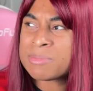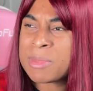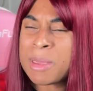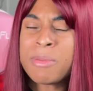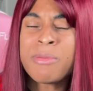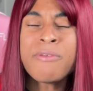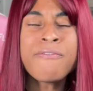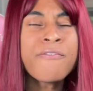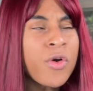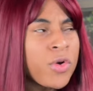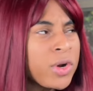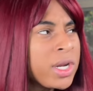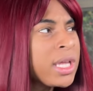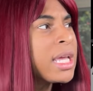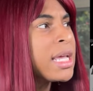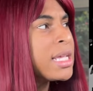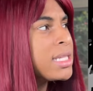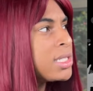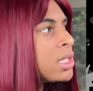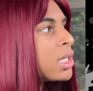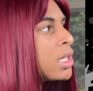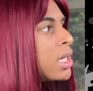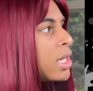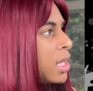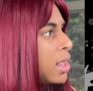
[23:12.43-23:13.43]
Maybe voting
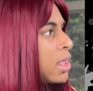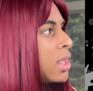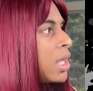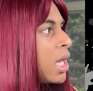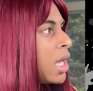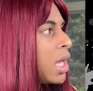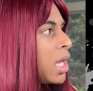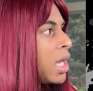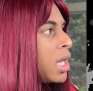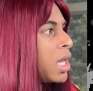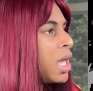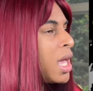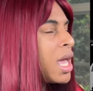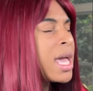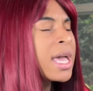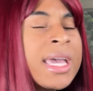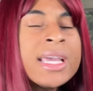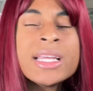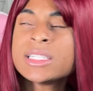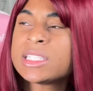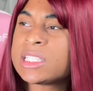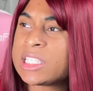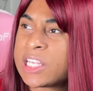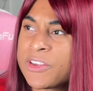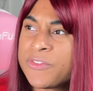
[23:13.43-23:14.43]
is a good thing.
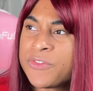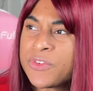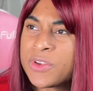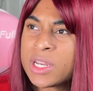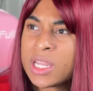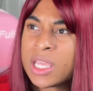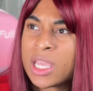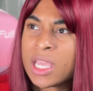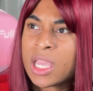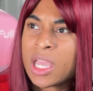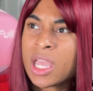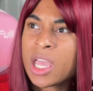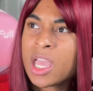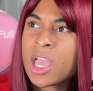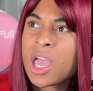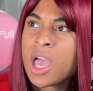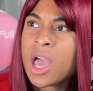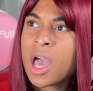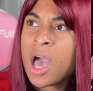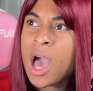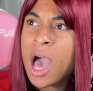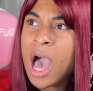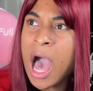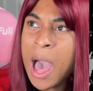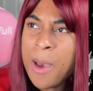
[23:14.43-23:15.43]
And Tiffany,
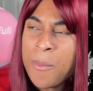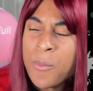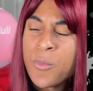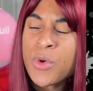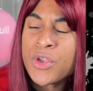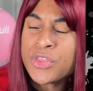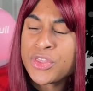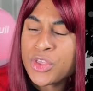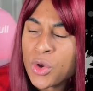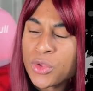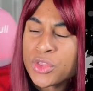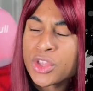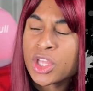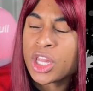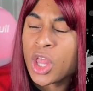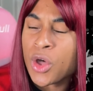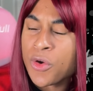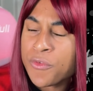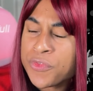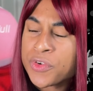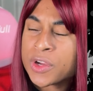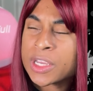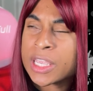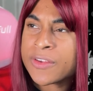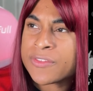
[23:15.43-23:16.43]
I'm with you on the
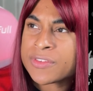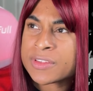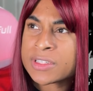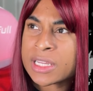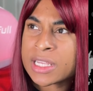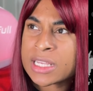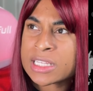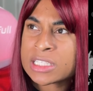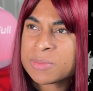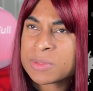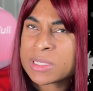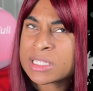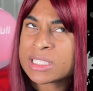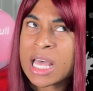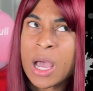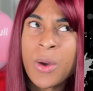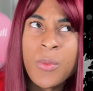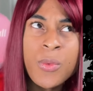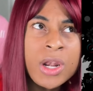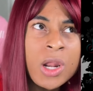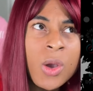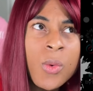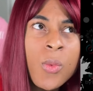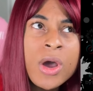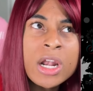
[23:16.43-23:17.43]
loan forgiveness because
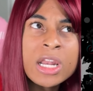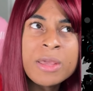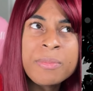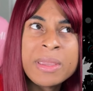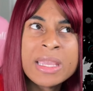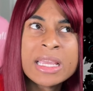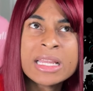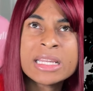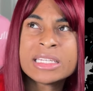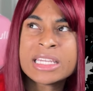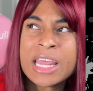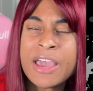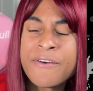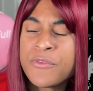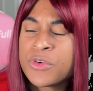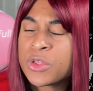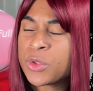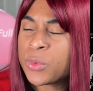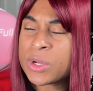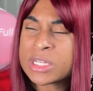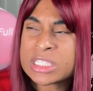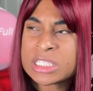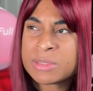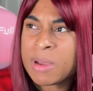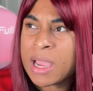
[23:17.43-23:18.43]
I wouldn't want to be in debt for
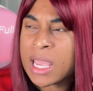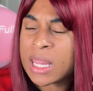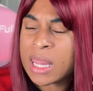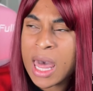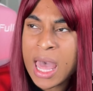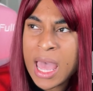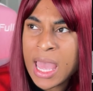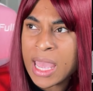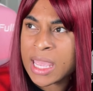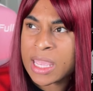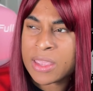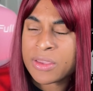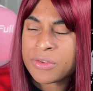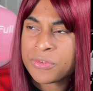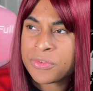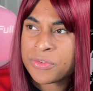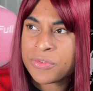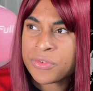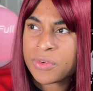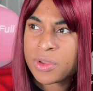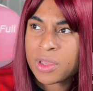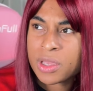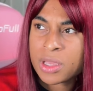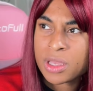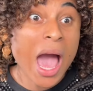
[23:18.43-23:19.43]
the rest of my life.
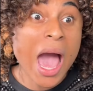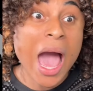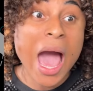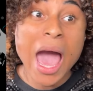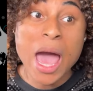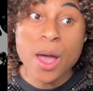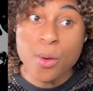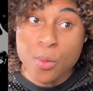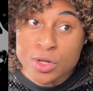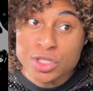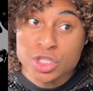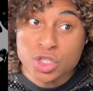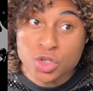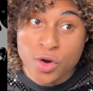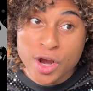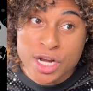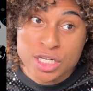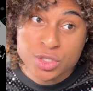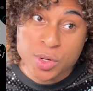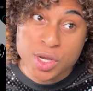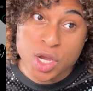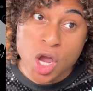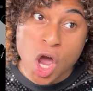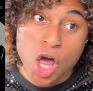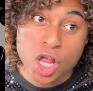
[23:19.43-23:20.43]
I want to
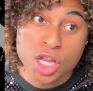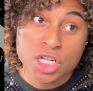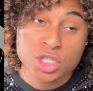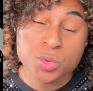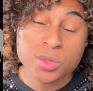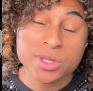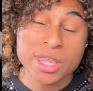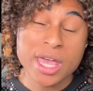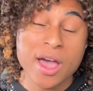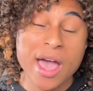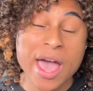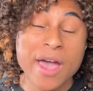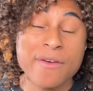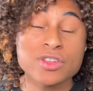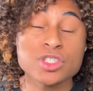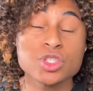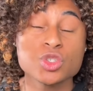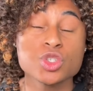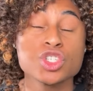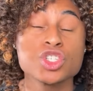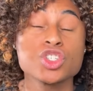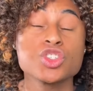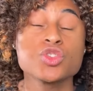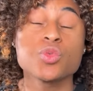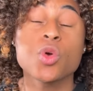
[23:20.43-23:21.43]
graduate college without having
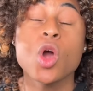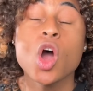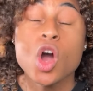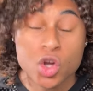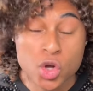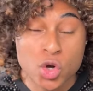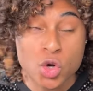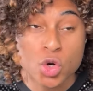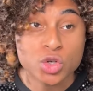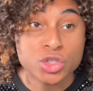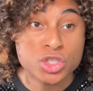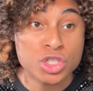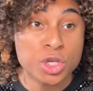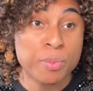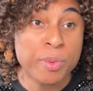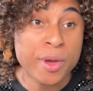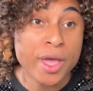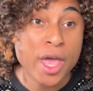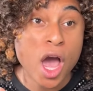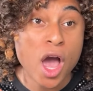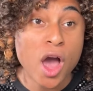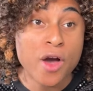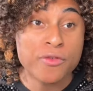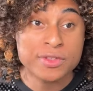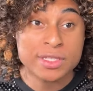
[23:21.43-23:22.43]
to struggle to
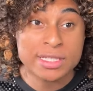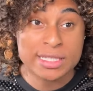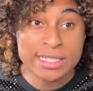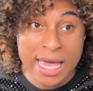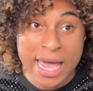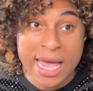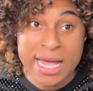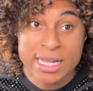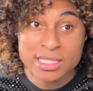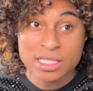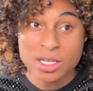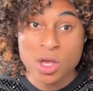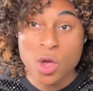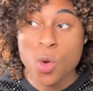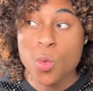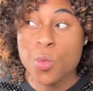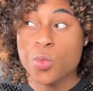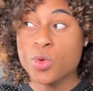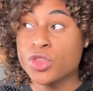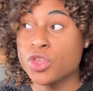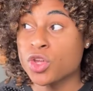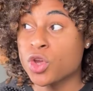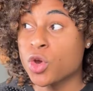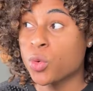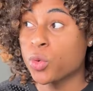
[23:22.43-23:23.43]
pay off debt
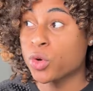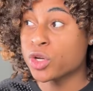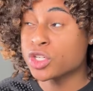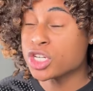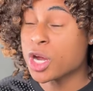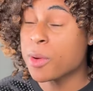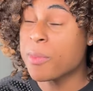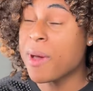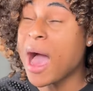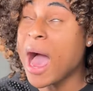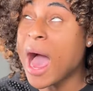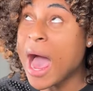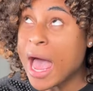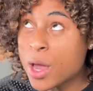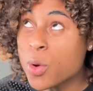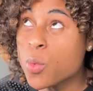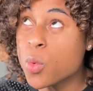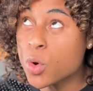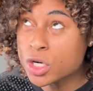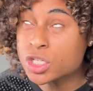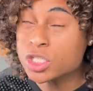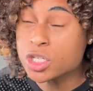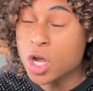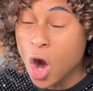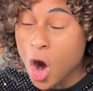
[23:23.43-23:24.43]
with the career job I
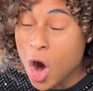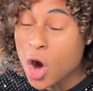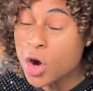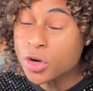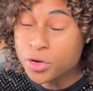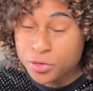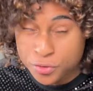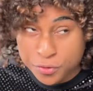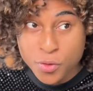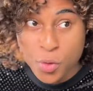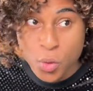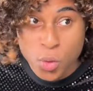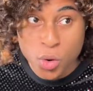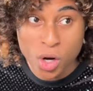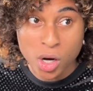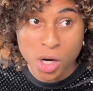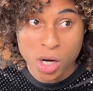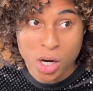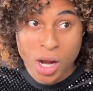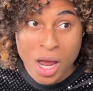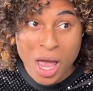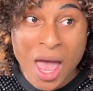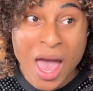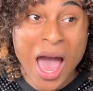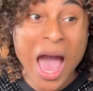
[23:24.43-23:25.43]
worked hard
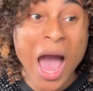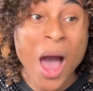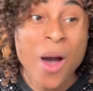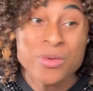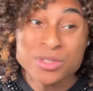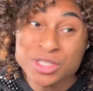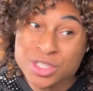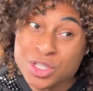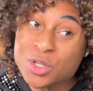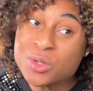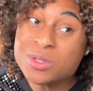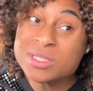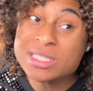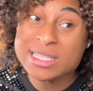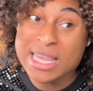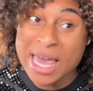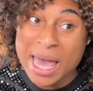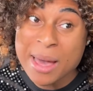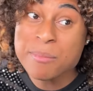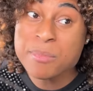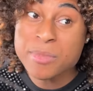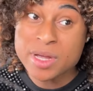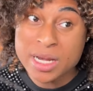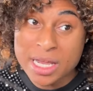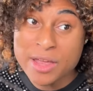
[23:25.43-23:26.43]
for. I want to use
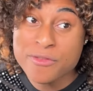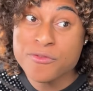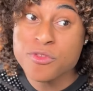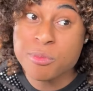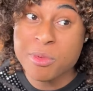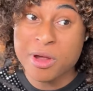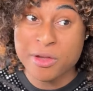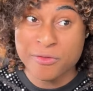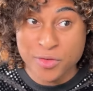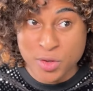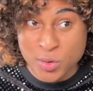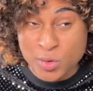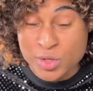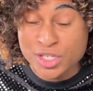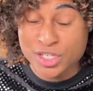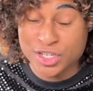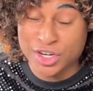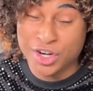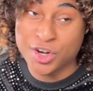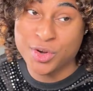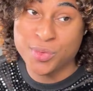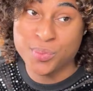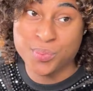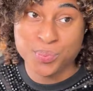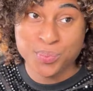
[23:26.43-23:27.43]
that money for my
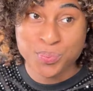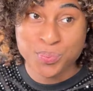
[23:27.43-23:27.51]
future.